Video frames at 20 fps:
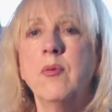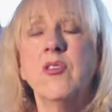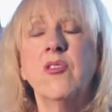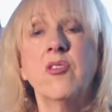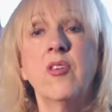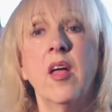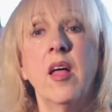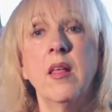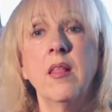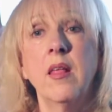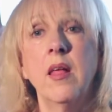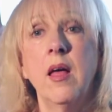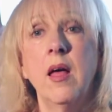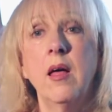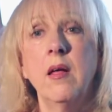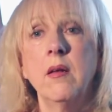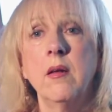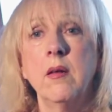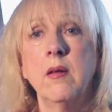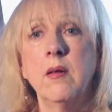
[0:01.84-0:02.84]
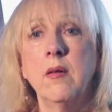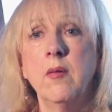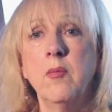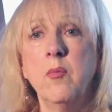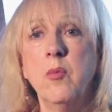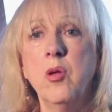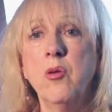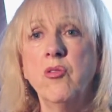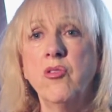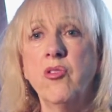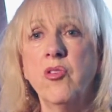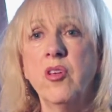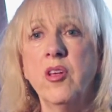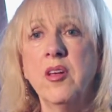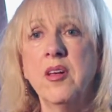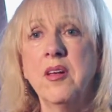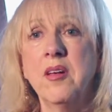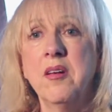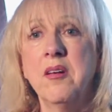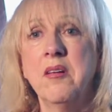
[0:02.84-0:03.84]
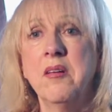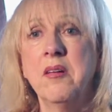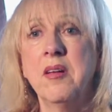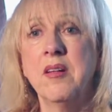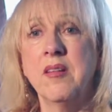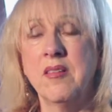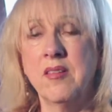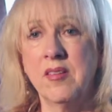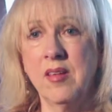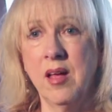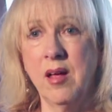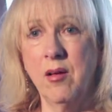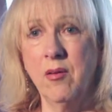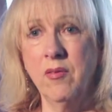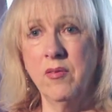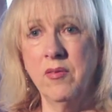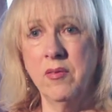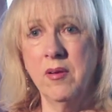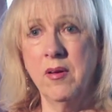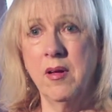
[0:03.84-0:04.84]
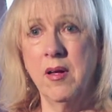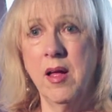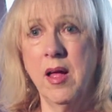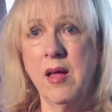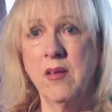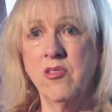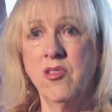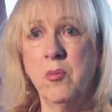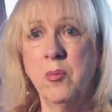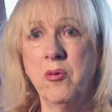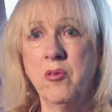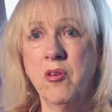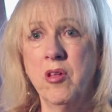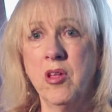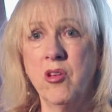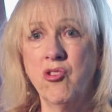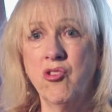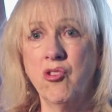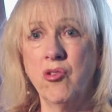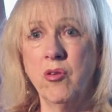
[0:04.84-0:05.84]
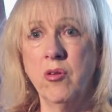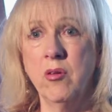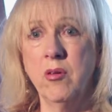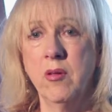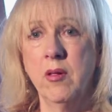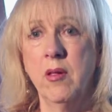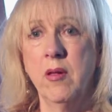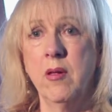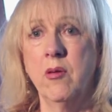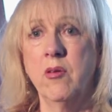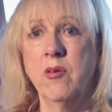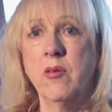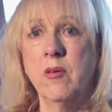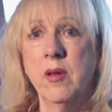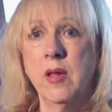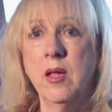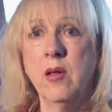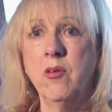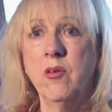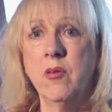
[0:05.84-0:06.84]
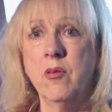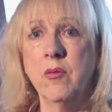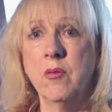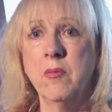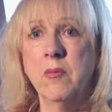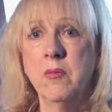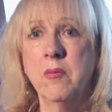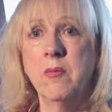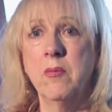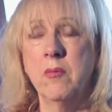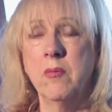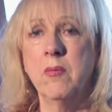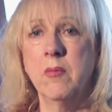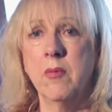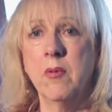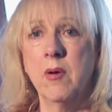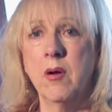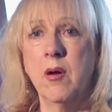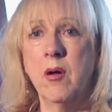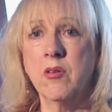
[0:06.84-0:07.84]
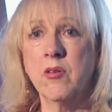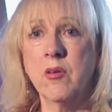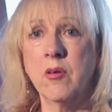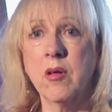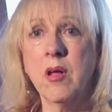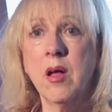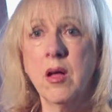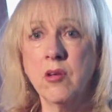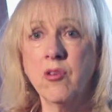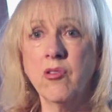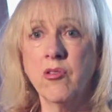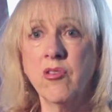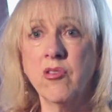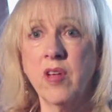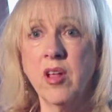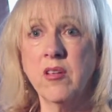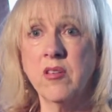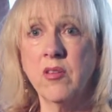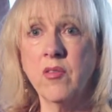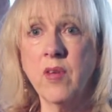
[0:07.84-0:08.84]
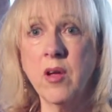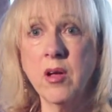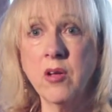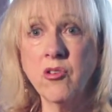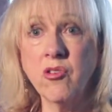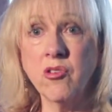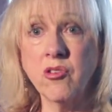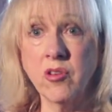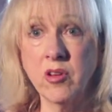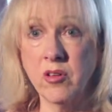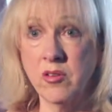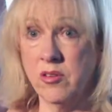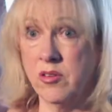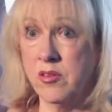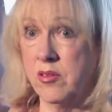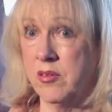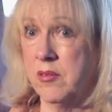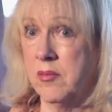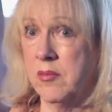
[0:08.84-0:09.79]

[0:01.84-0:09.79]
I would say that music itself has the potential to lead to altered states of consciousness.